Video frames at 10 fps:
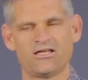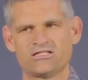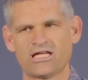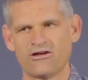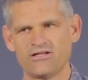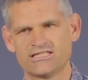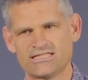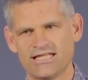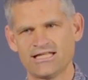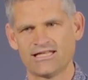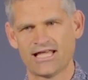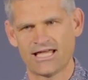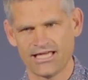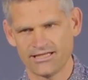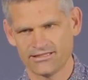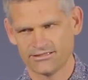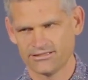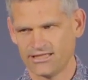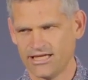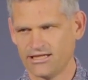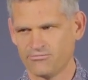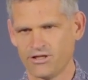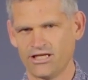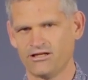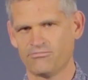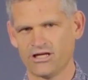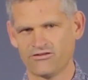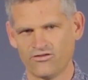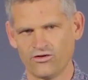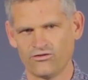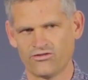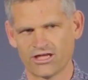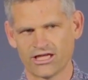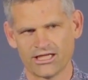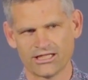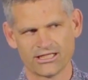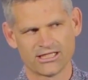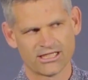So he's sitting there eating pig food thinking,